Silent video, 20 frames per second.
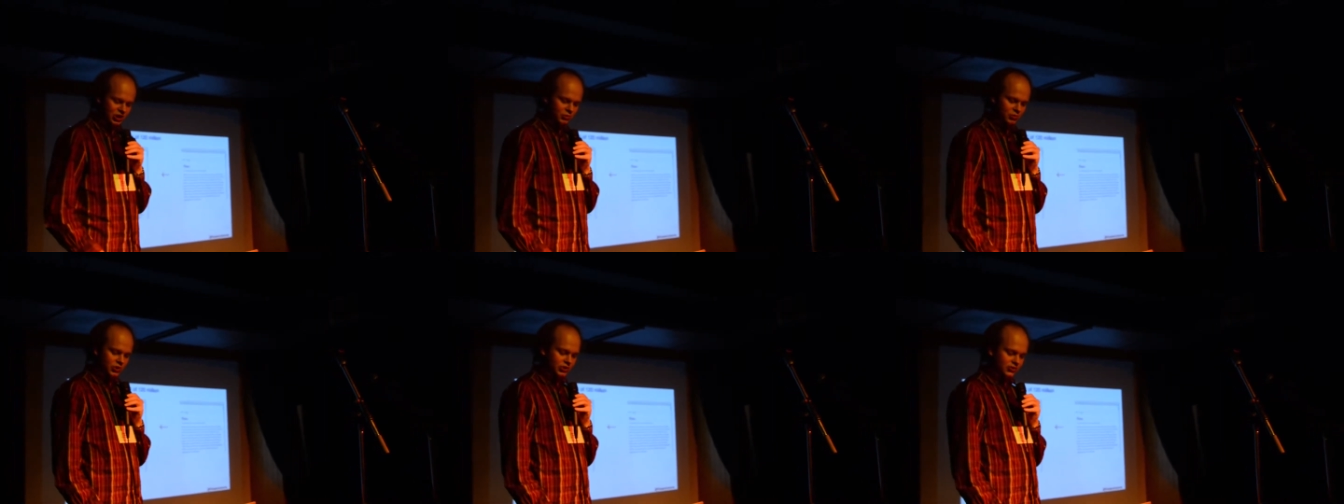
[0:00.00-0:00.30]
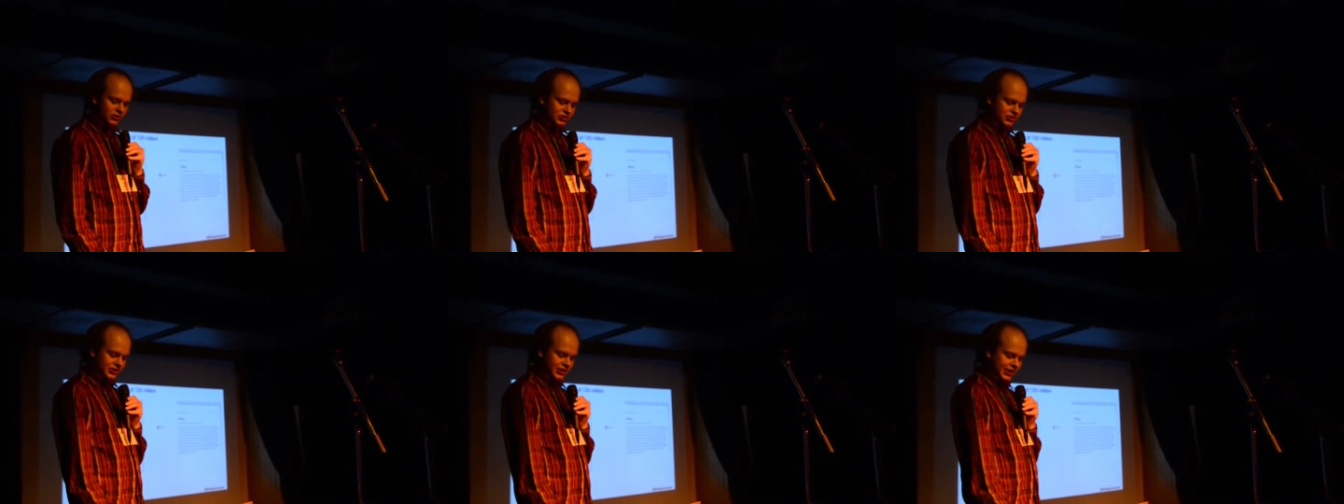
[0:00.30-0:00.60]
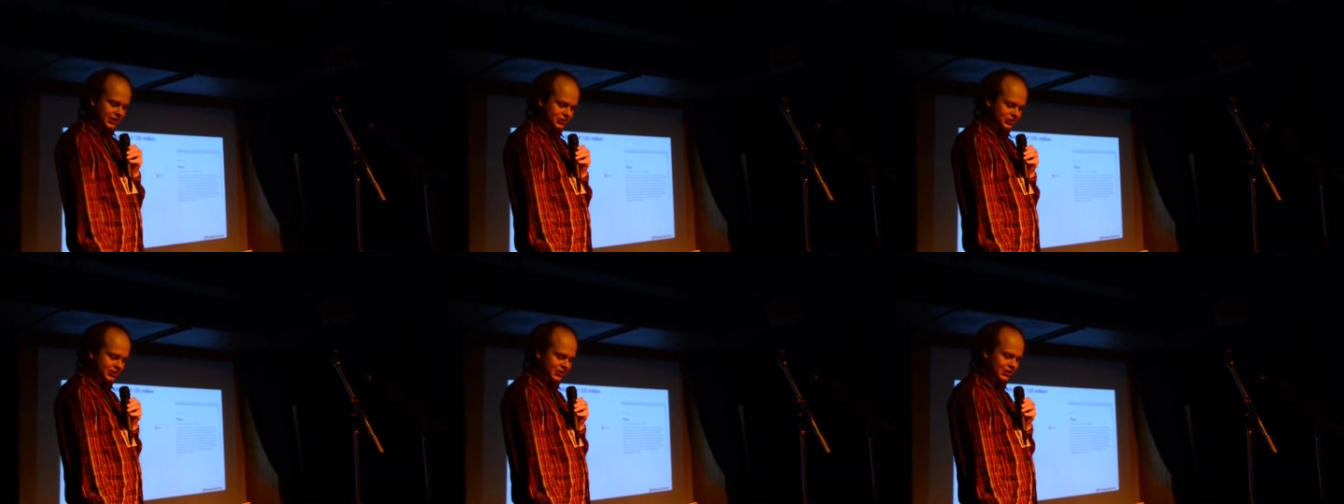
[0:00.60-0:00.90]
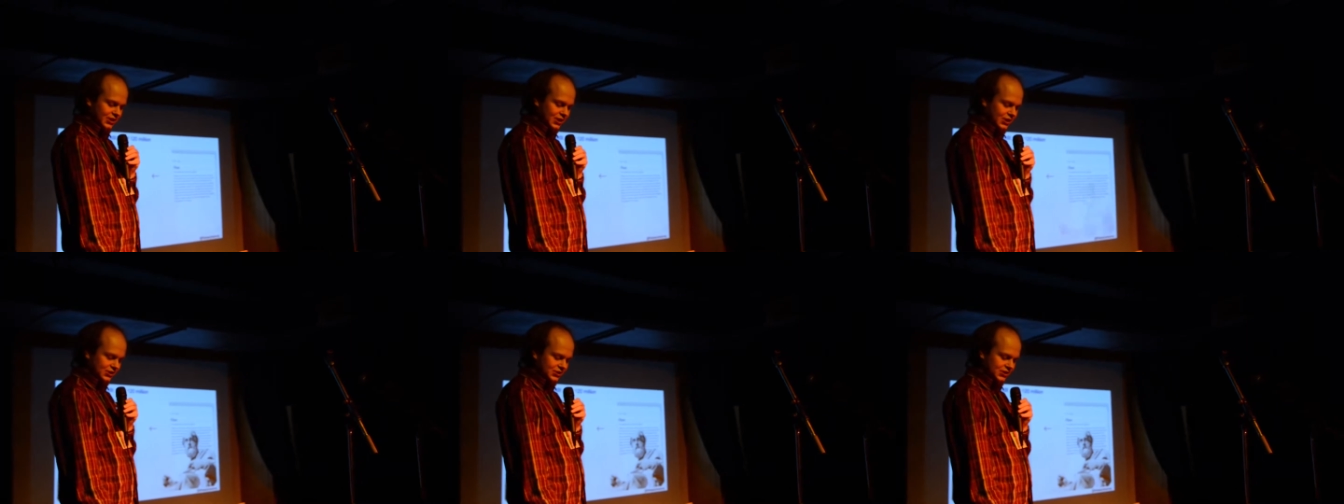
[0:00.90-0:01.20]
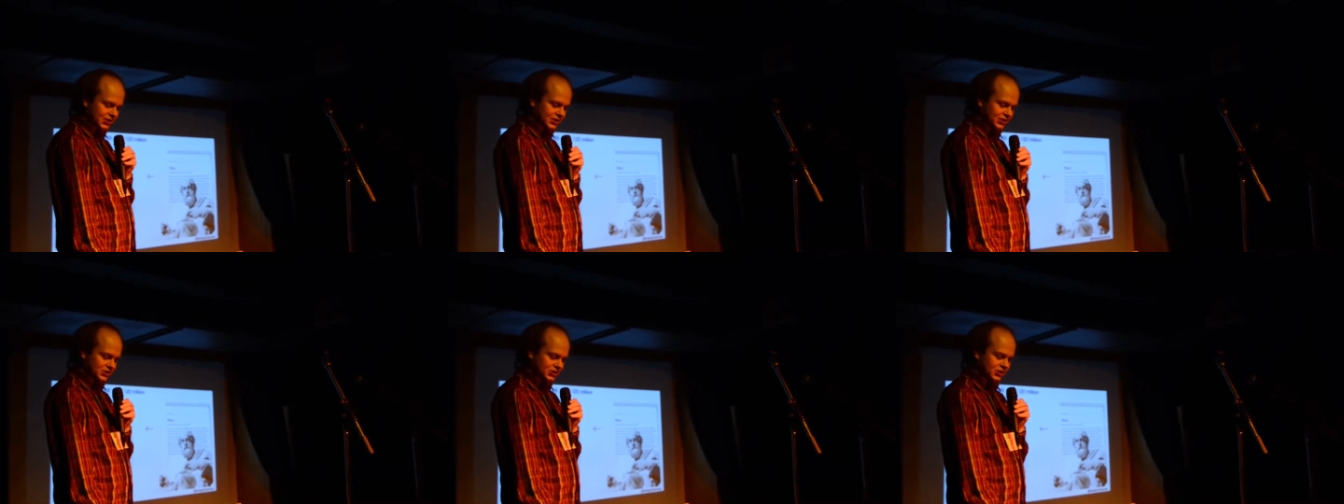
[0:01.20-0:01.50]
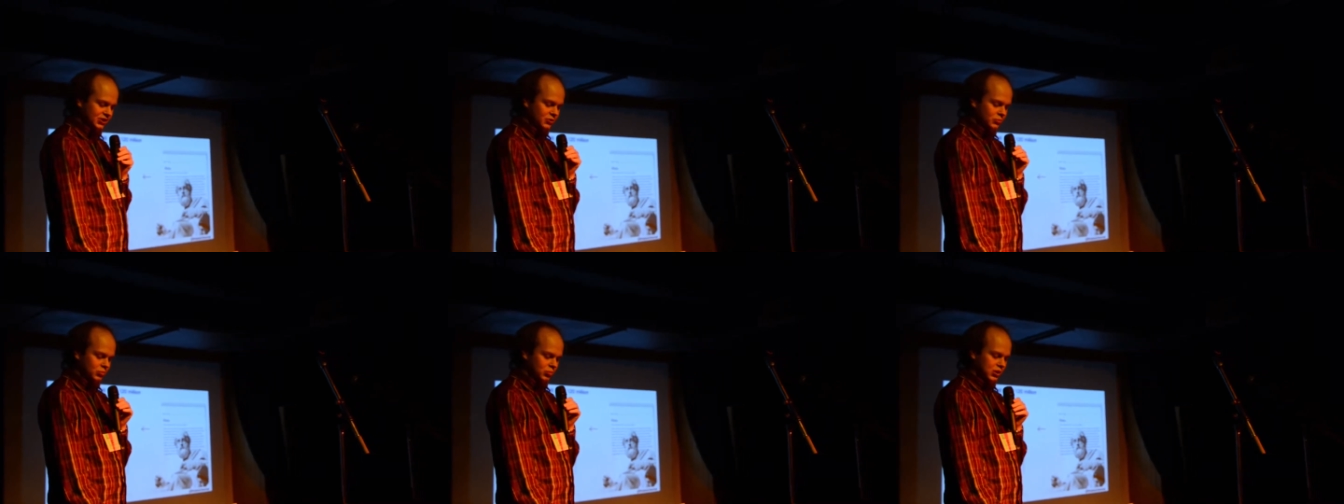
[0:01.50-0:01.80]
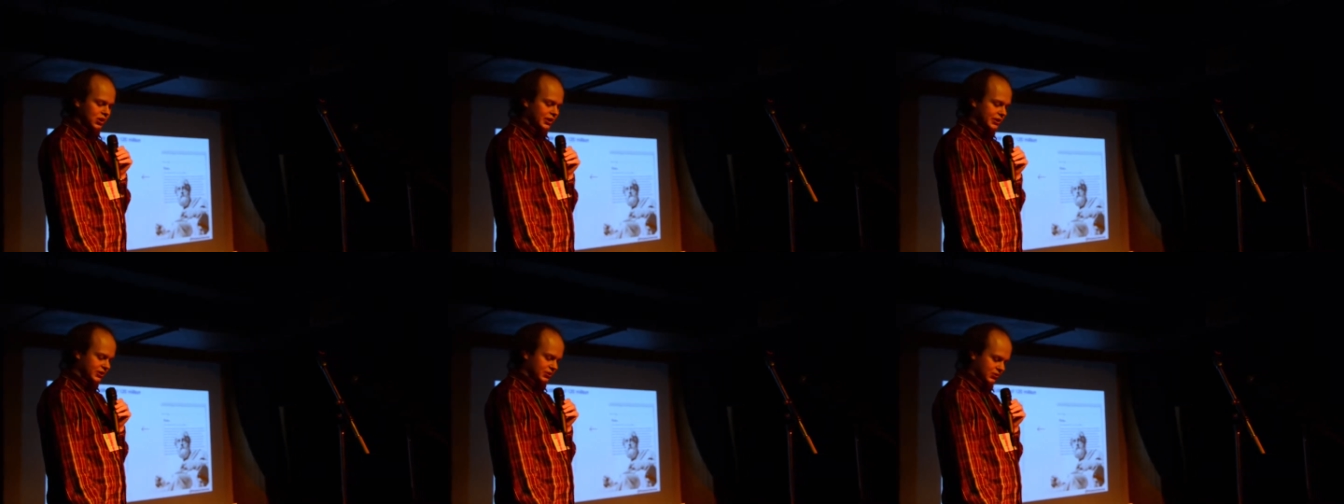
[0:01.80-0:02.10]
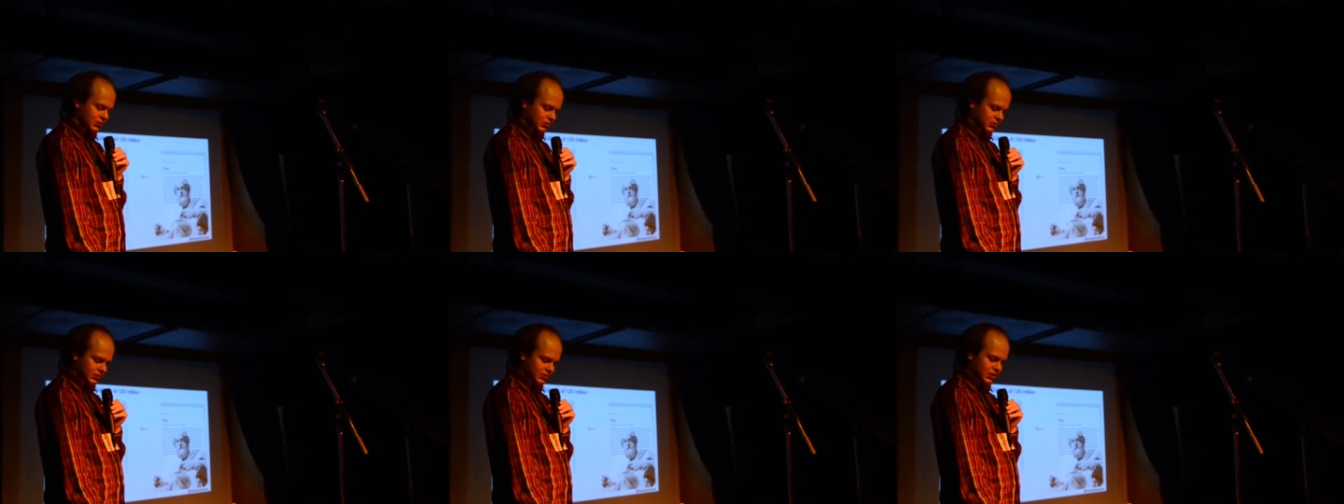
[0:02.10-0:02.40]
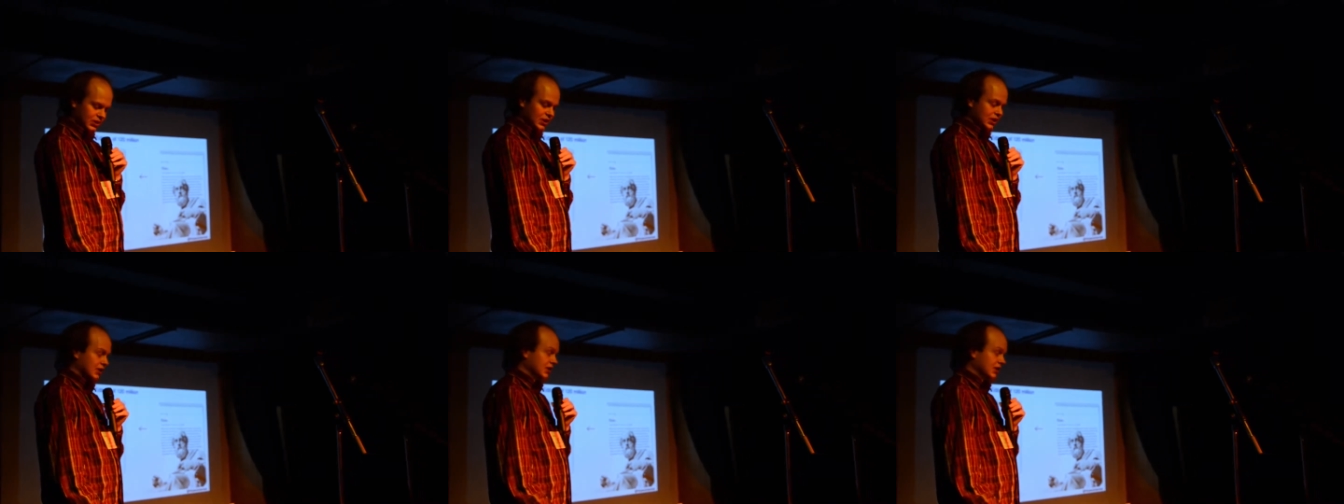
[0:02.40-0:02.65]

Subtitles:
because it actually tells us that Plato